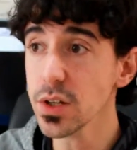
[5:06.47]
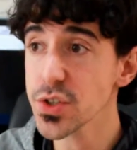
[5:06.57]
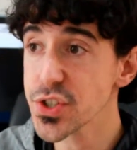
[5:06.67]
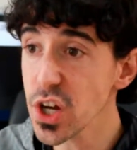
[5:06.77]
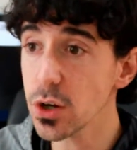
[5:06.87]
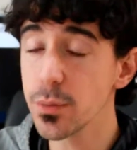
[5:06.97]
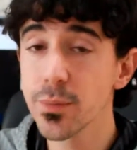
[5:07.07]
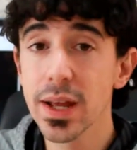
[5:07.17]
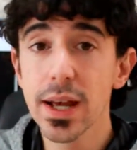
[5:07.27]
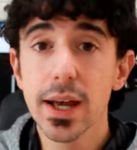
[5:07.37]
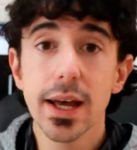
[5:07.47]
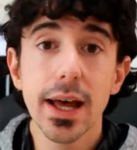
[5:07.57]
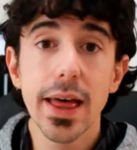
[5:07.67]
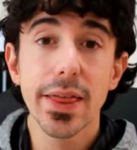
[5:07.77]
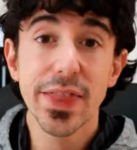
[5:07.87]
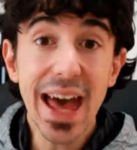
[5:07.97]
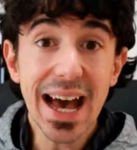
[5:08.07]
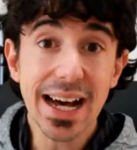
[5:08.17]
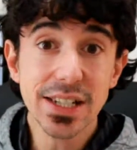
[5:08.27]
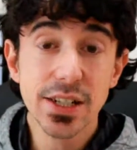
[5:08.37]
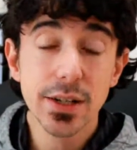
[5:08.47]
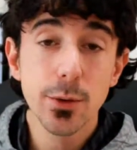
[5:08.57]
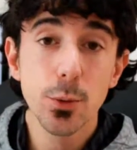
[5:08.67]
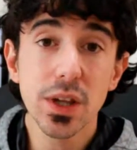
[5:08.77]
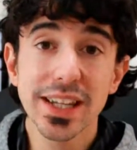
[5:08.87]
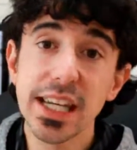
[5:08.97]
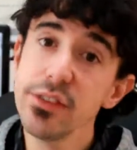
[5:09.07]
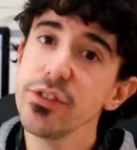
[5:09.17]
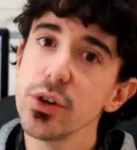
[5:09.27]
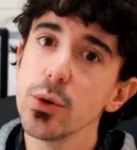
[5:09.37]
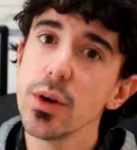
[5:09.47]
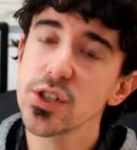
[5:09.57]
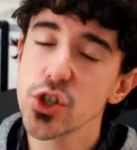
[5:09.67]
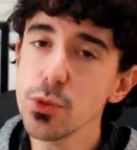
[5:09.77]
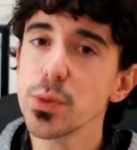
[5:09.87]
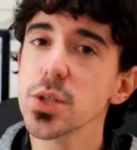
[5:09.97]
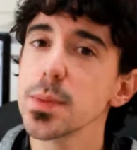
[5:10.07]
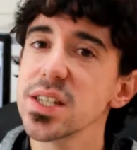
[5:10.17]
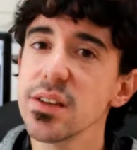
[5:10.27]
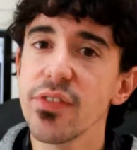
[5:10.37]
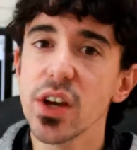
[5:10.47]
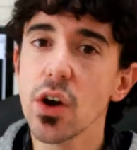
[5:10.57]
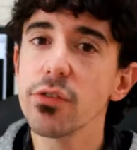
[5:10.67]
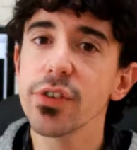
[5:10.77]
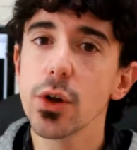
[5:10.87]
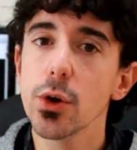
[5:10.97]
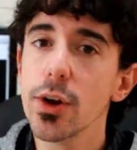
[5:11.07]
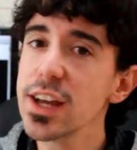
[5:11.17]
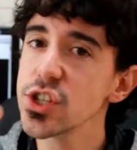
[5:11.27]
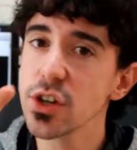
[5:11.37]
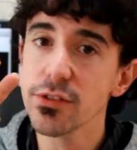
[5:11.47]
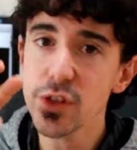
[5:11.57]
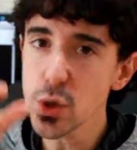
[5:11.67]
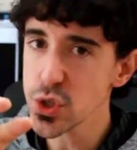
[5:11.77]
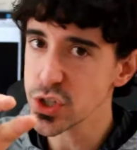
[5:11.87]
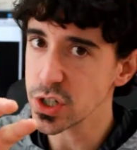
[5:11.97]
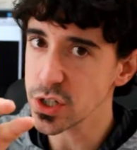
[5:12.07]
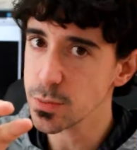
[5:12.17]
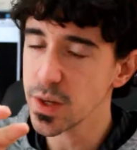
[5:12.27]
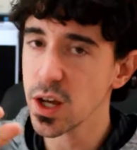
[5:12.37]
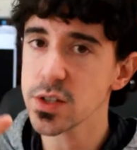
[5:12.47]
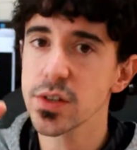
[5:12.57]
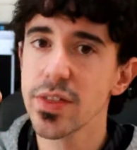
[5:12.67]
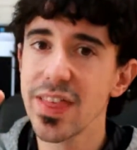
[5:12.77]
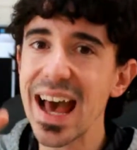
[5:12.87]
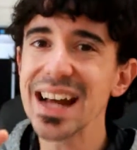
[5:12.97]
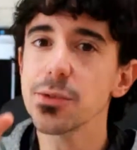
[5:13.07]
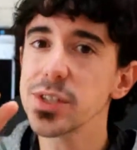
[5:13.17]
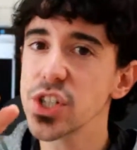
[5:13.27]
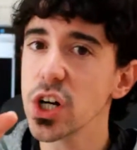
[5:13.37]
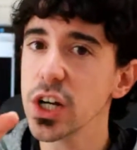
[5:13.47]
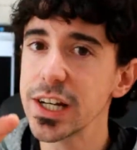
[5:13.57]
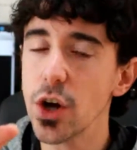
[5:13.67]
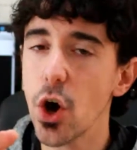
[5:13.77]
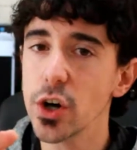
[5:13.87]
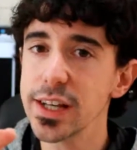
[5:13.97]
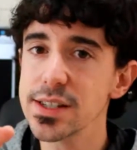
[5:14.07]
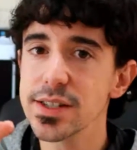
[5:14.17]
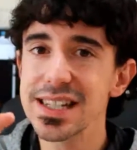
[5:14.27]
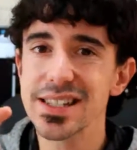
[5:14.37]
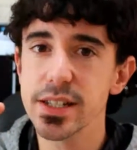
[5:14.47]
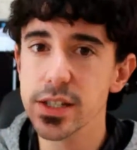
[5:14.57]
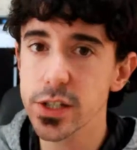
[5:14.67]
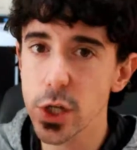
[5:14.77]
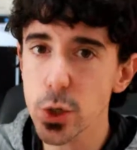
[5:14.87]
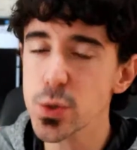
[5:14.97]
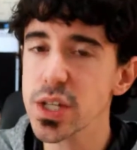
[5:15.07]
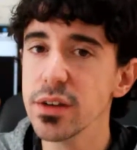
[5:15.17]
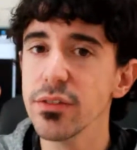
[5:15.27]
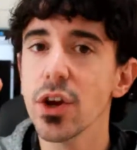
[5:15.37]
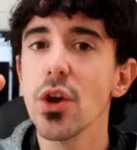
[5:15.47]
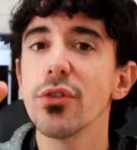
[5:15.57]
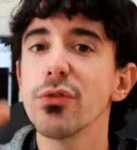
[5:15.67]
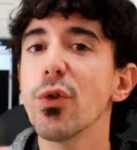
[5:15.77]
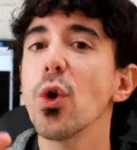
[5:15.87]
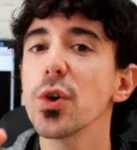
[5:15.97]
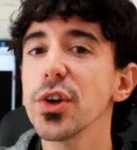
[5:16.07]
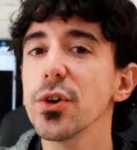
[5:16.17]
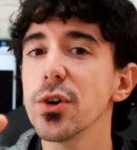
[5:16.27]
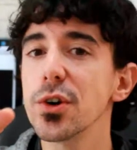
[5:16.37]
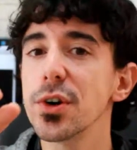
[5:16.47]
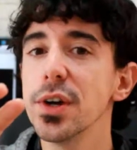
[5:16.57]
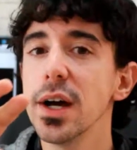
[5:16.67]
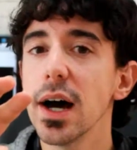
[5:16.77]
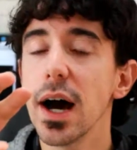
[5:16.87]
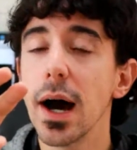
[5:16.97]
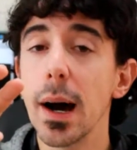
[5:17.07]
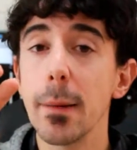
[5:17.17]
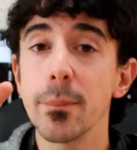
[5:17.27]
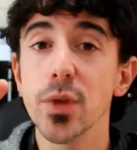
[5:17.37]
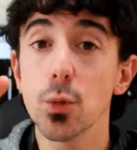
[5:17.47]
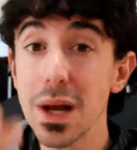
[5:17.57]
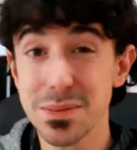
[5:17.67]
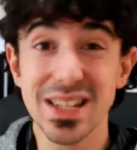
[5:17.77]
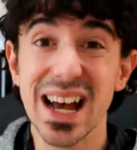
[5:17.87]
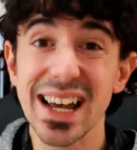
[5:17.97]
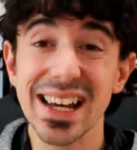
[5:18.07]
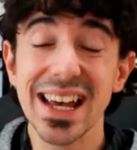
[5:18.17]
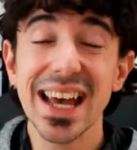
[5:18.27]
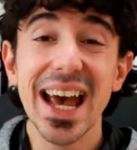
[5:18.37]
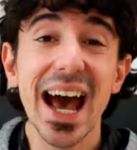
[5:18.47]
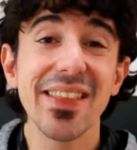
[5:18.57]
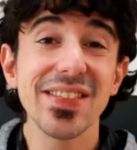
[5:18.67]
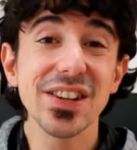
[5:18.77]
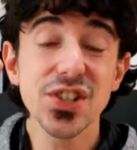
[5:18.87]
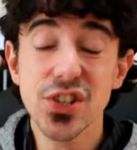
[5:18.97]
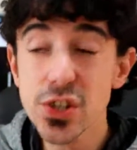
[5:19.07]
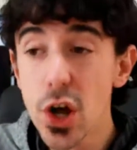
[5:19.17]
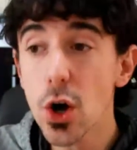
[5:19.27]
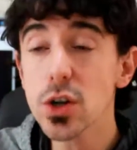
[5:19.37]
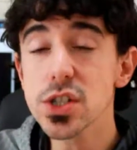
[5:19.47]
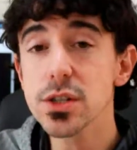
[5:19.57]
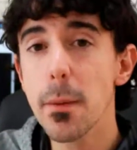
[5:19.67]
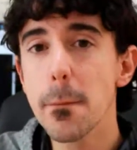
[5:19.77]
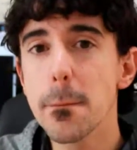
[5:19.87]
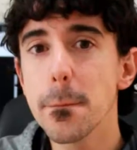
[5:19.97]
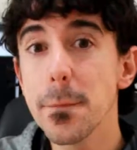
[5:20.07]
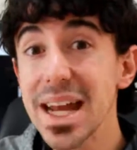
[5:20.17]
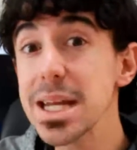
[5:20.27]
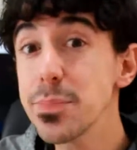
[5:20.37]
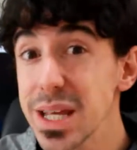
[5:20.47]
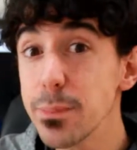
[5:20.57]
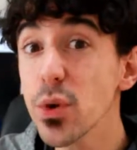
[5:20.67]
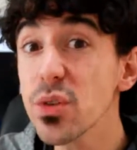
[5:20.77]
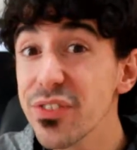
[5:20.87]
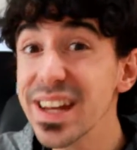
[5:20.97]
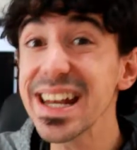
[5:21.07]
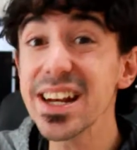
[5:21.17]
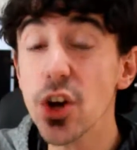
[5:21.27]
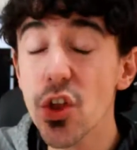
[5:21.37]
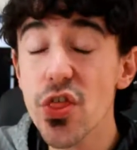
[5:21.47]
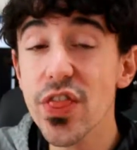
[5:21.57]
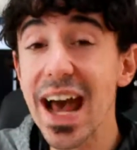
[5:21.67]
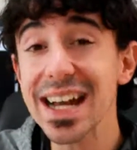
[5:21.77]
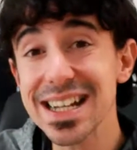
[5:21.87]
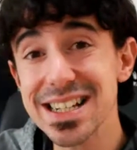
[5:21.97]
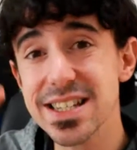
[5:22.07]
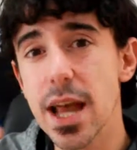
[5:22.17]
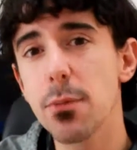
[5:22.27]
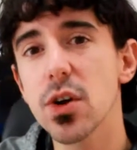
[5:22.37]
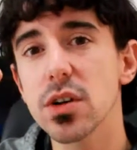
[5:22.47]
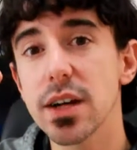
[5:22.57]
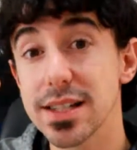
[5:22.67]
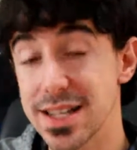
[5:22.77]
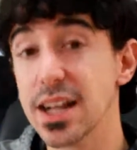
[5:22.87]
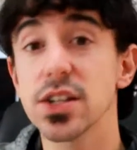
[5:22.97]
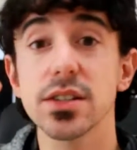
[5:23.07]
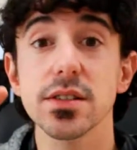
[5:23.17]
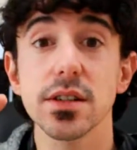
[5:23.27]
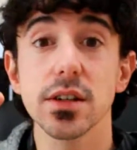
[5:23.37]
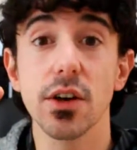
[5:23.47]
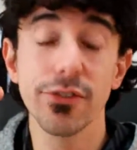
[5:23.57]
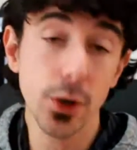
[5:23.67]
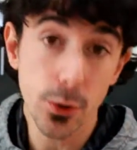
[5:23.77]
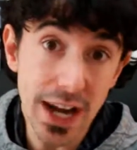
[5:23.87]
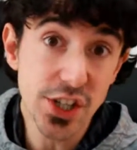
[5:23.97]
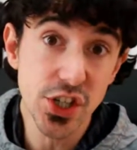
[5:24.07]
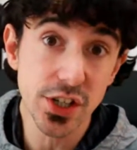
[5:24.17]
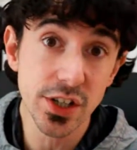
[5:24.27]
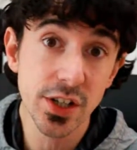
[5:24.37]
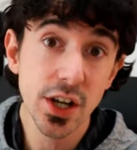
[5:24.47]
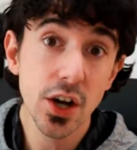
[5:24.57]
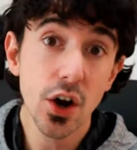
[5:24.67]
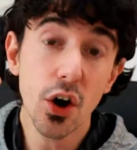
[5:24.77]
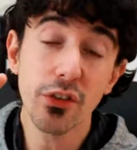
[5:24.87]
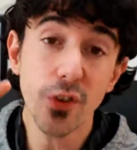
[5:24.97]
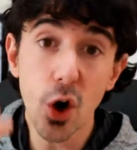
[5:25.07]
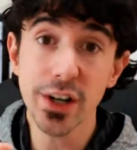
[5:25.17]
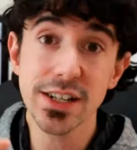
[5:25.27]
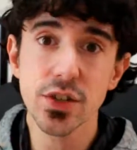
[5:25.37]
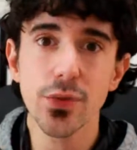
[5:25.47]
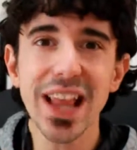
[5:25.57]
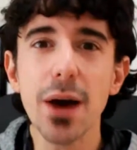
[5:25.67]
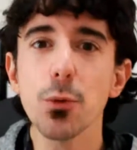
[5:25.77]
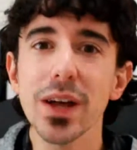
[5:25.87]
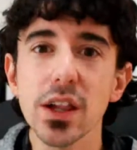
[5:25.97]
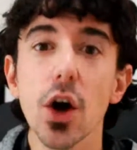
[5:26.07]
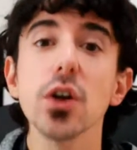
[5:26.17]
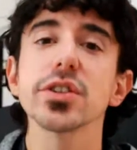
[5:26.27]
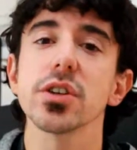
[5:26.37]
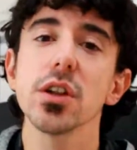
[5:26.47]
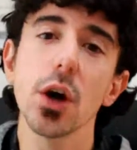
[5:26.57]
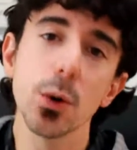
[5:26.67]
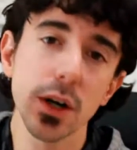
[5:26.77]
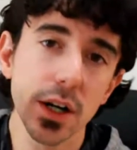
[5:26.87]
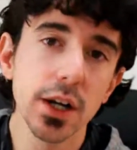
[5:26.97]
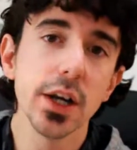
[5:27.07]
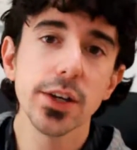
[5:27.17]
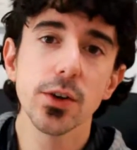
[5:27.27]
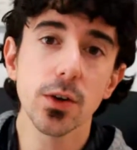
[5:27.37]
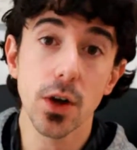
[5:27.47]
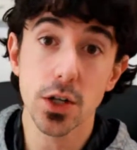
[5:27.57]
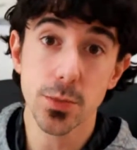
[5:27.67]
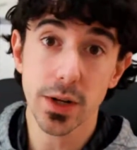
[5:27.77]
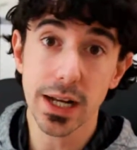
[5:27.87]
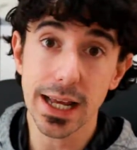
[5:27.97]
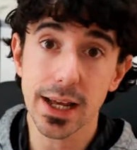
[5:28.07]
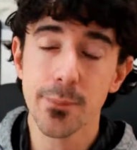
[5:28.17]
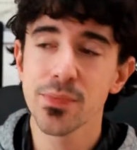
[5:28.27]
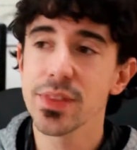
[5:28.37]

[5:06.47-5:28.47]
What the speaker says: So that will give you a super specific configuration of users, because that retargeting audience is exclusive for your website, and there's not many people bidding on that exact configuration of audience. So that will also lower your cost per click.